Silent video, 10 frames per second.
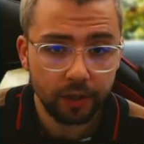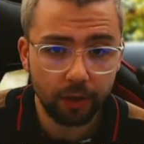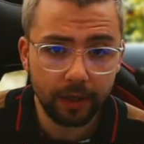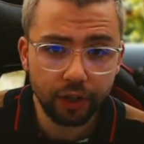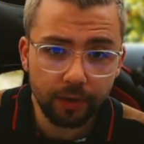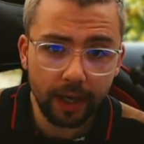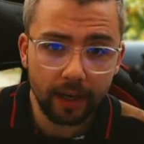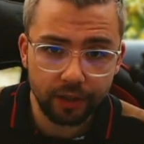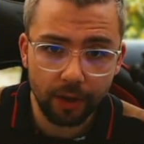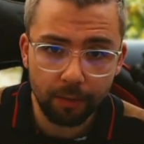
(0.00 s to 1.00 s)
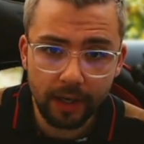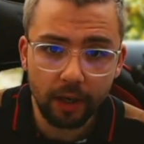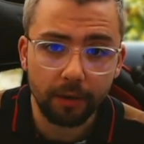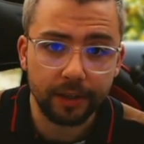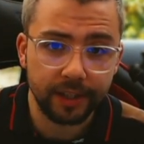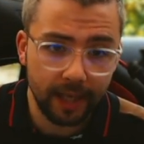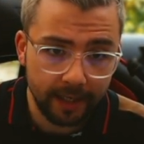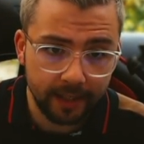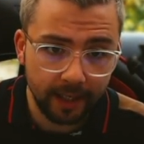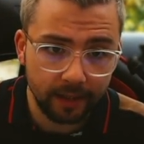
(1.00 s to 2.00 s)
So as you guys know, when you go to
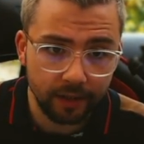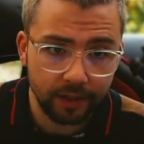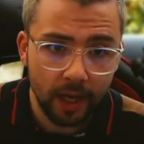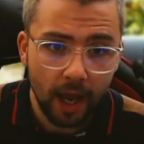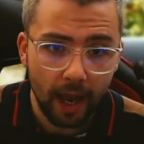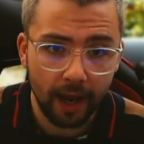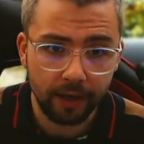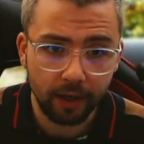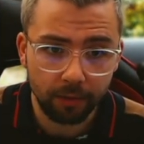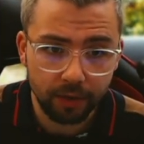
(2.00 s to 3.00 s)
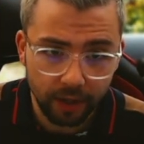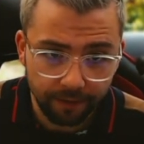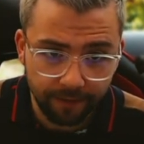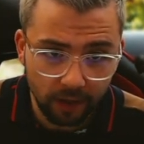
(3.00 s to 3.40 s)
settings and you go to your